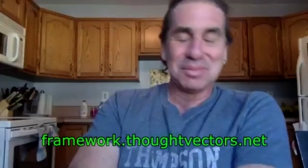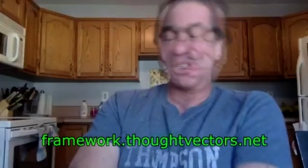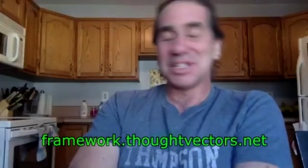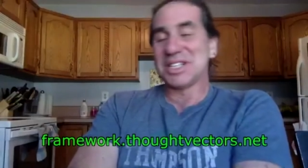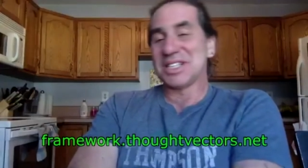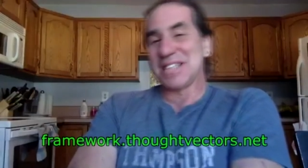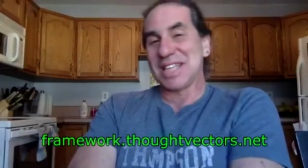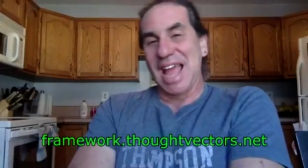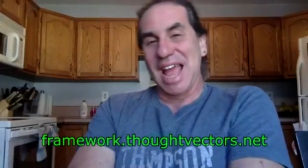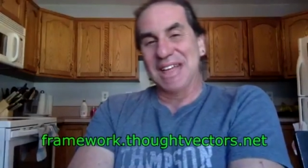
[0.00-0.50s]

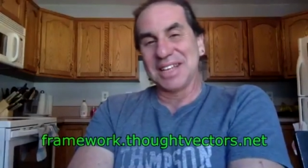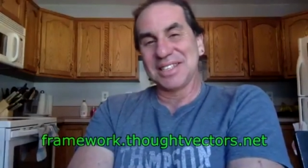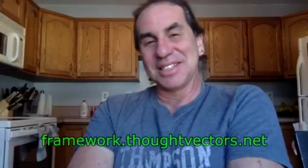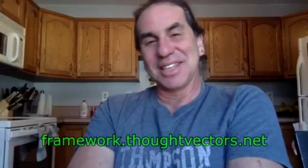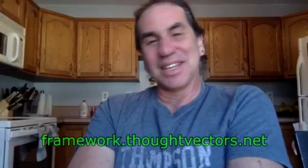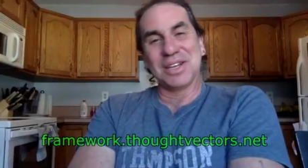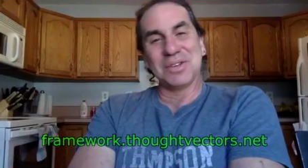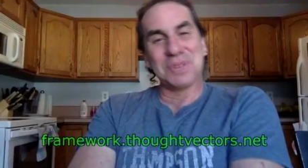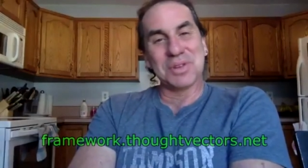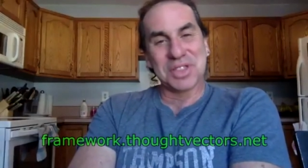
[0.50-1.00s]
just
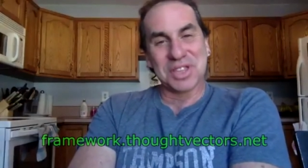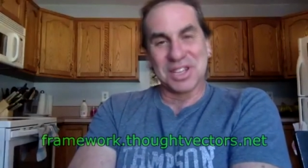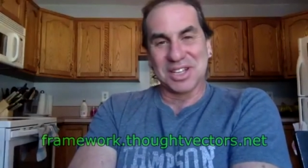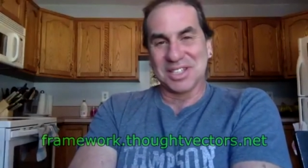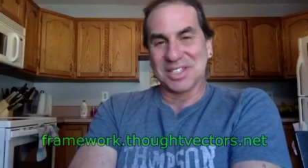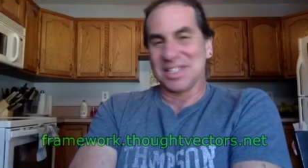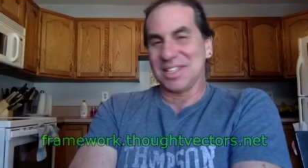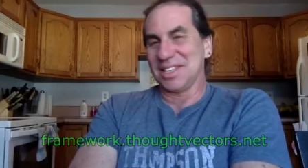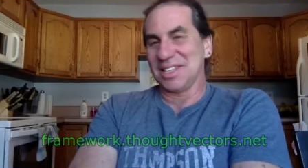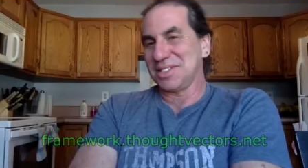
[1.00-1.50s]
annotate with
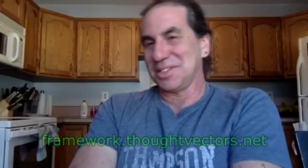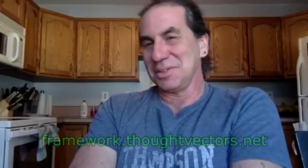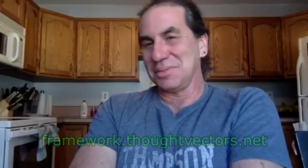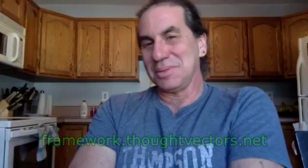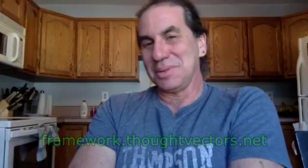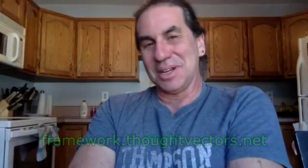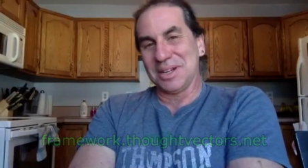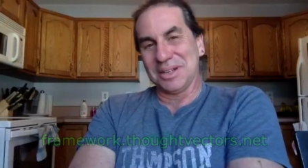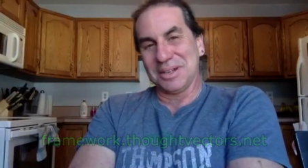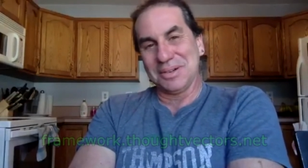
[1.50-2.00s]
us. That's our
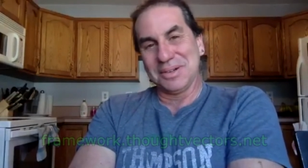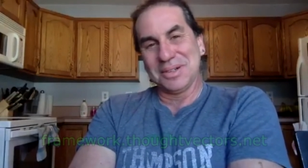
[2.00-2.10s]
motto.